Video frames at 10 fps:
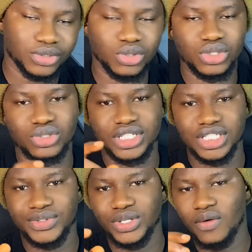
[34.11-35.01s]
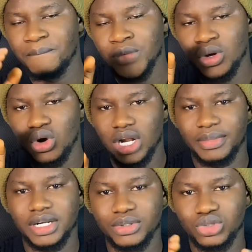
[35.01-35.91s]
So in today's video, all I'm
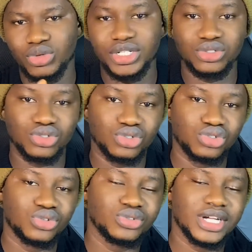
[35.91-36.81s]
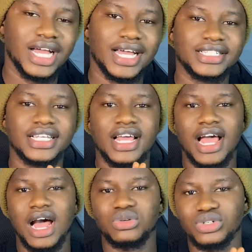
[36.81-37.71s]
going to be doing is to show you guys
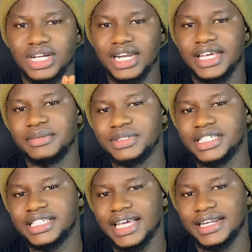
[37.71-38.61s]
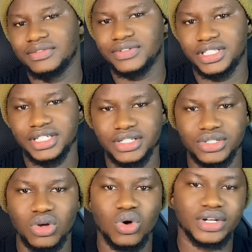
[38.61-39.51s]
how to claim these N F
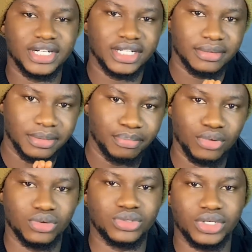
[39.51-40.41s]
Ts on the board.